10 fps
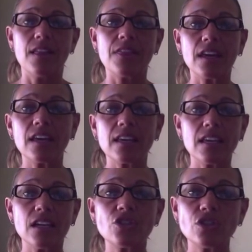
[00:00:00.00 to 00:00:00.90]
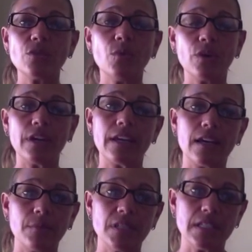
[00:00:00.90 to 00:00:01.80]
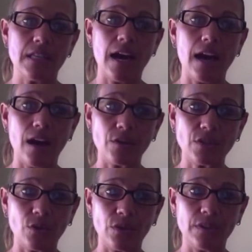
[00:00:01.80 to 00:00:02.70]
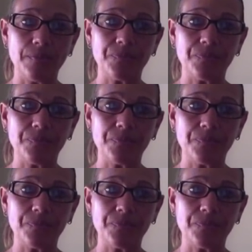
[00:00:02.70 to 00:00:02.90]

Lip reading: that can get you more income into that household.